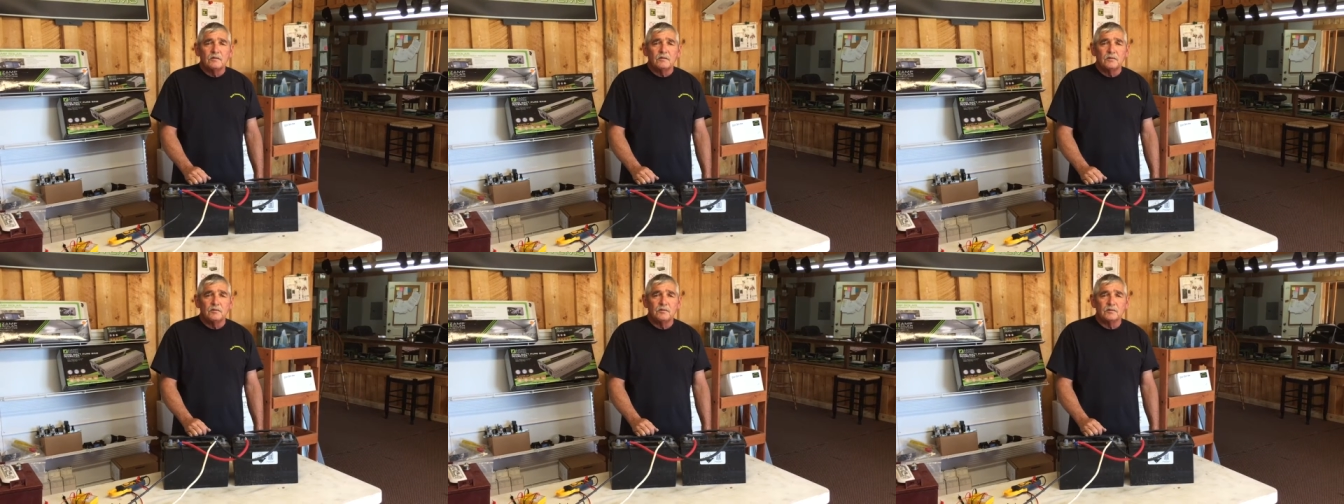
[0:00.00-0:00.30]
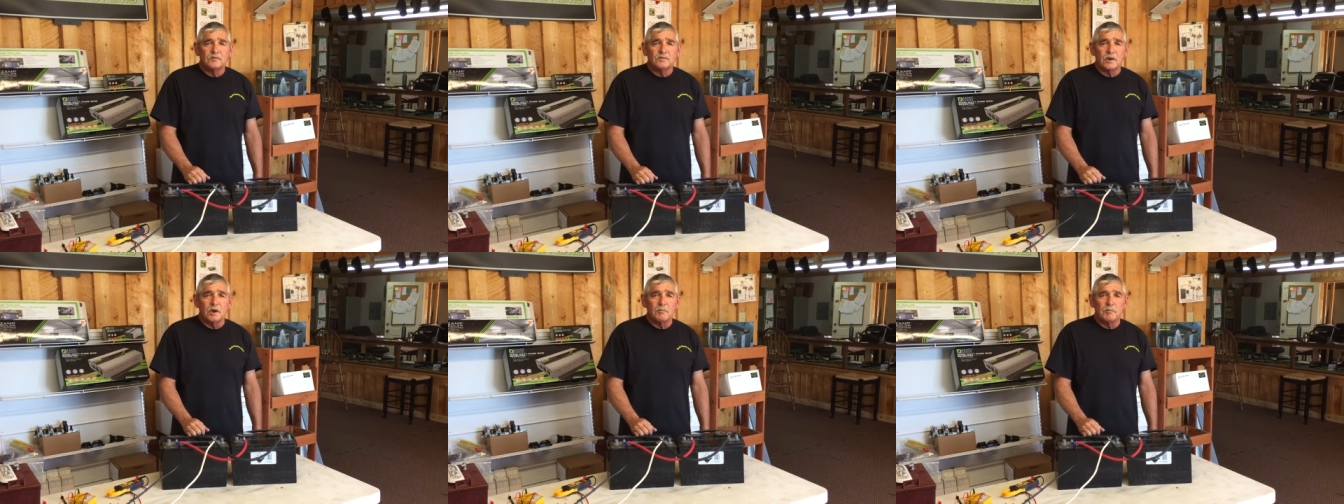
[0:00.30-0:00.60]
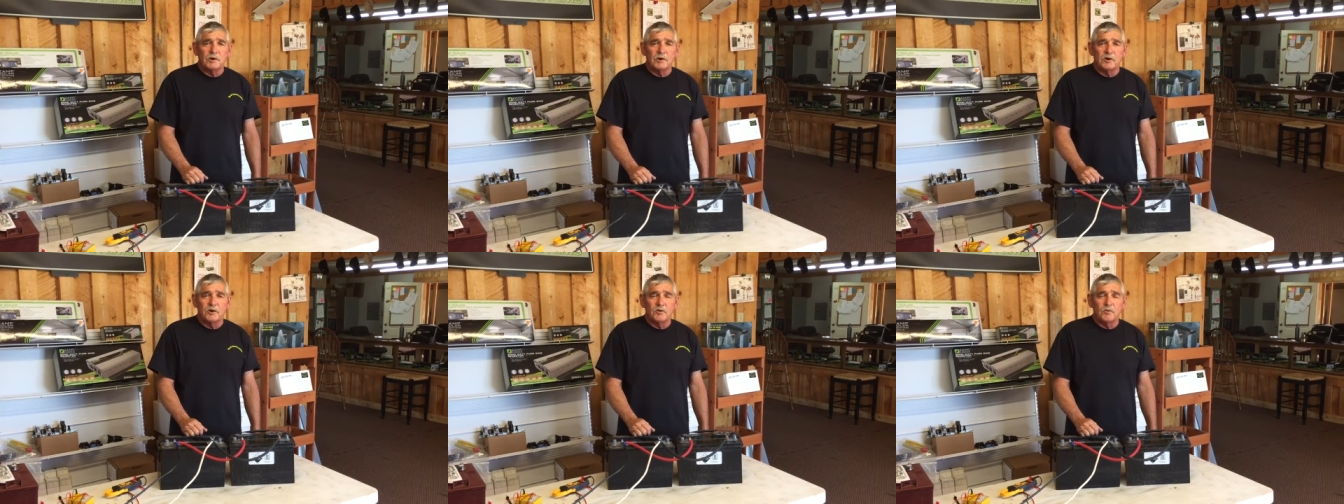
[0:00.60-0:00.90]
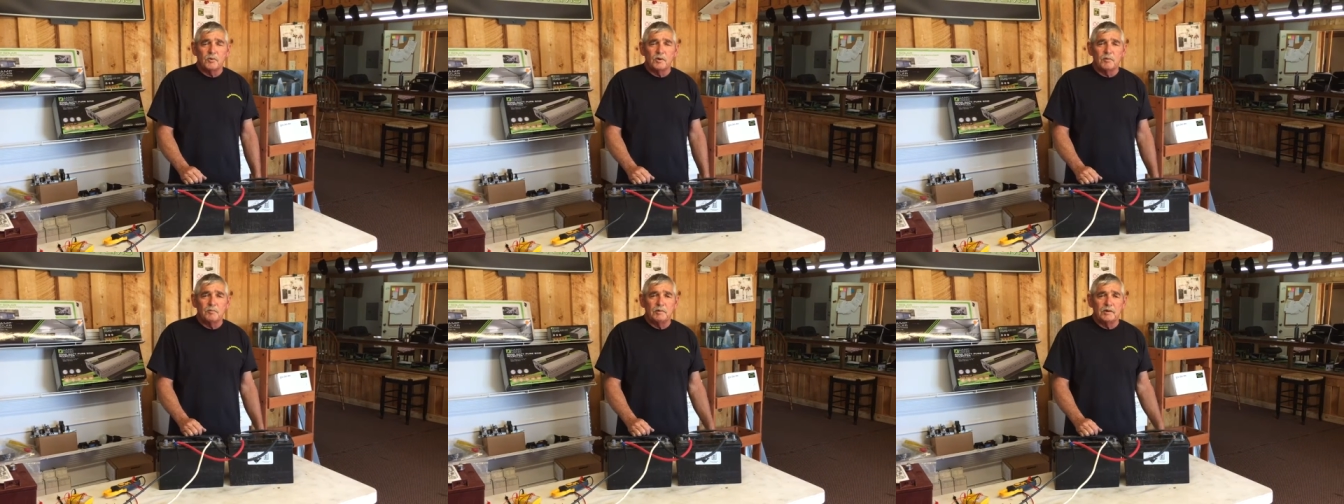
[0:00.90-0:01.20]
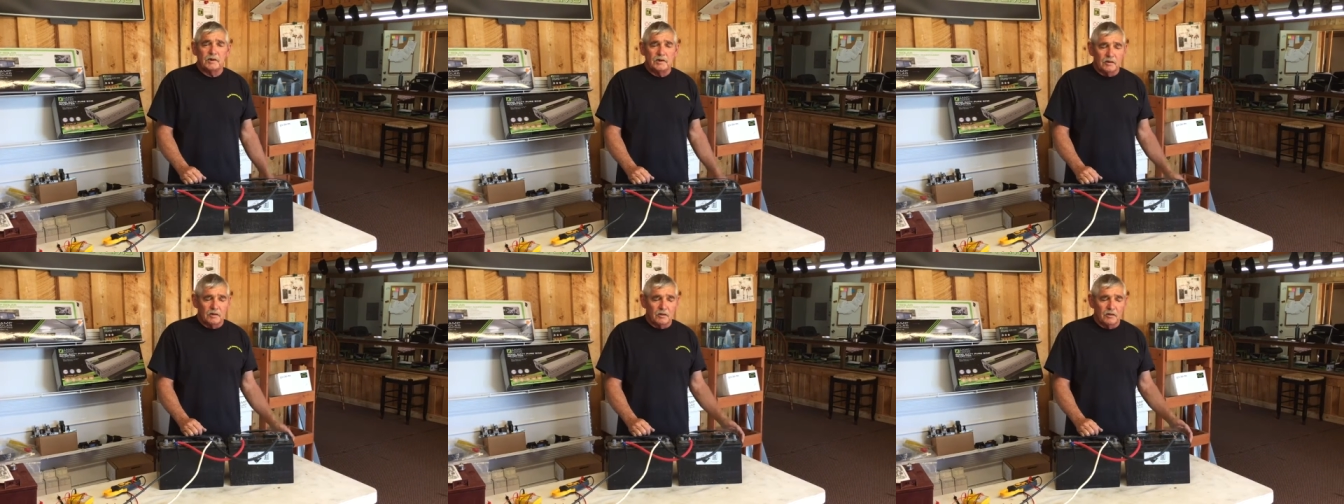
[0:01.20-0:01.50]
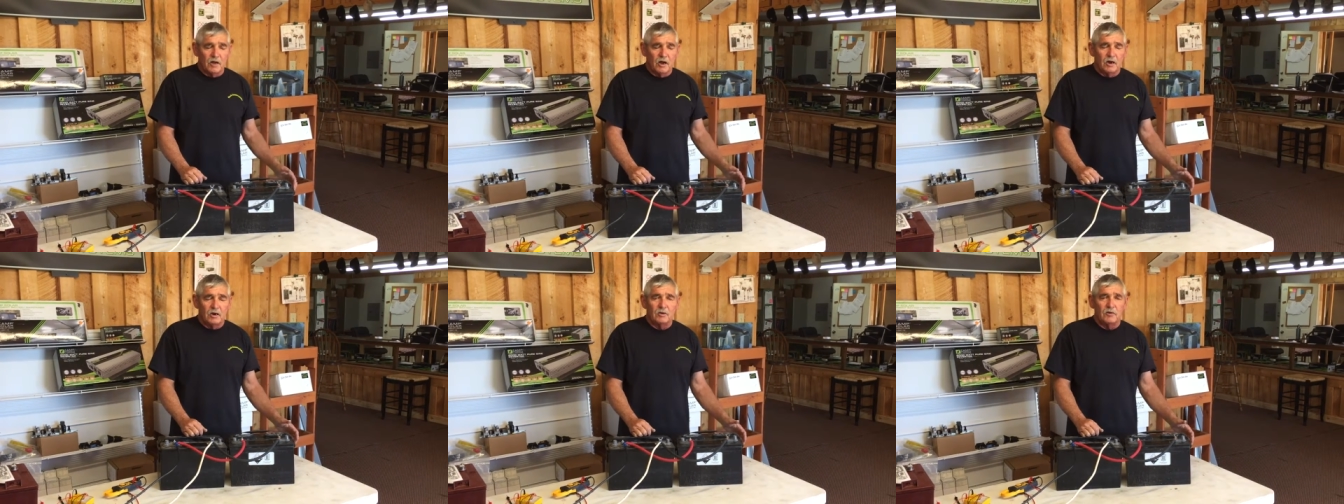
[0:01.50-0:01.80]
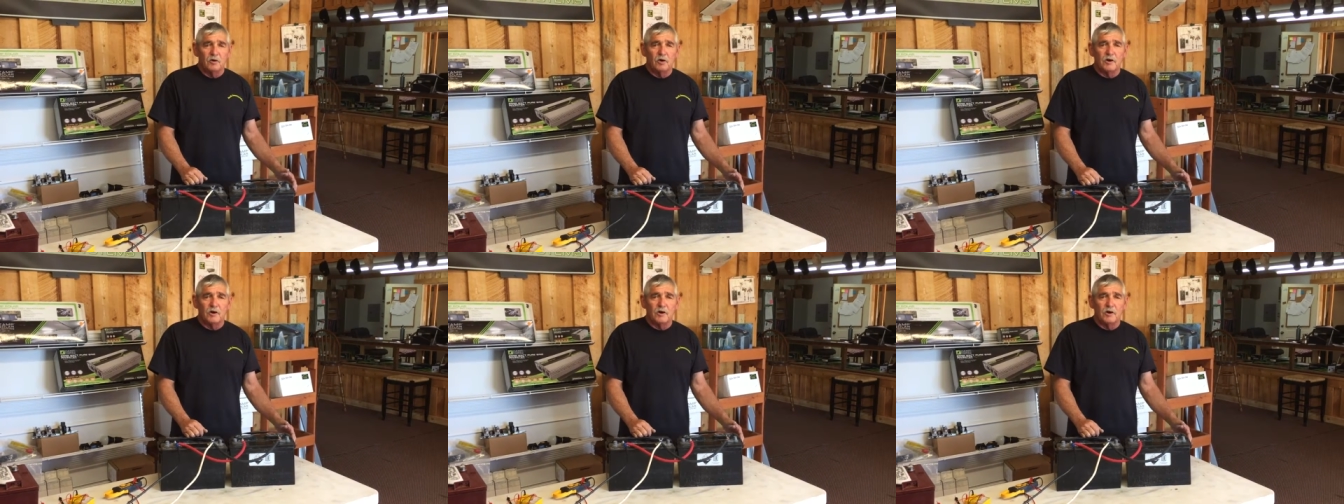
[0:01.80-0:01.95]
Through the summer here, we can get a lot of